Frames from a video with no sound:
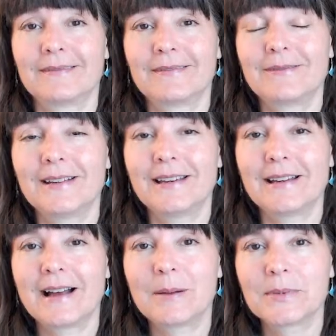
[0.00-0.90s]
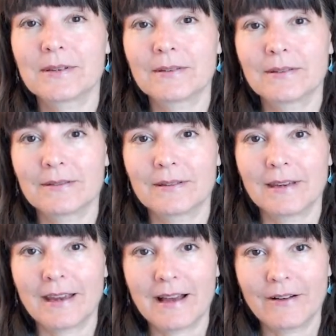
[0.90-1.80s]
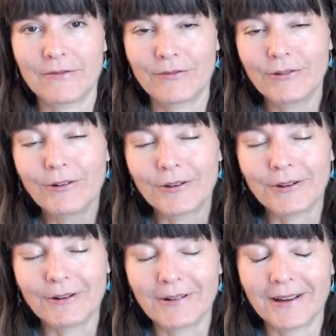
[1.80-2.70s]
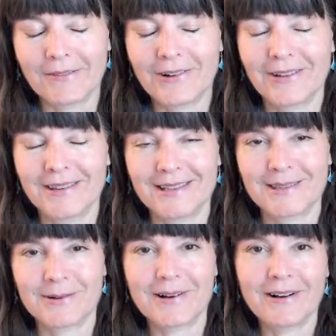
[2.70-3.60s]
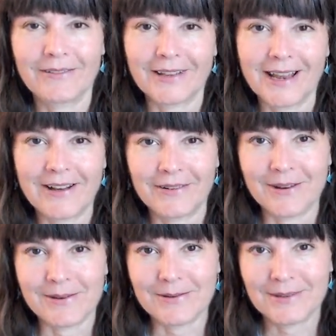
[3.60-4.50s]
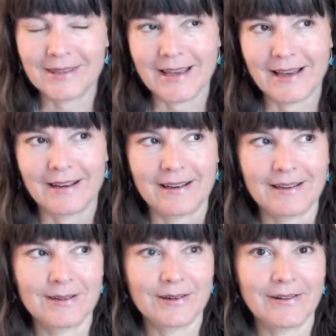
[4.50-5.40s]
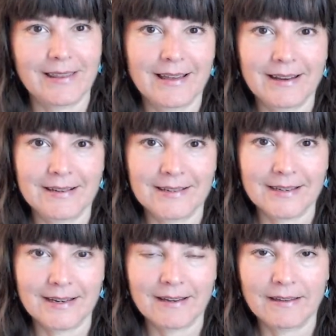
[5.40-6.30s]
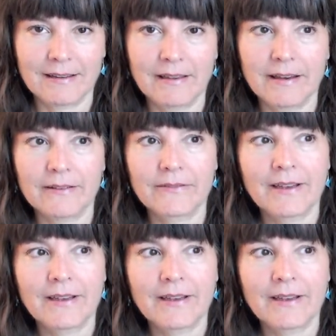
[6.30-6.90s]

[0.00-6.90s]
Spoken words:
we absolutely have full knowing of all these 12 and how to use that and integrate that into daily life.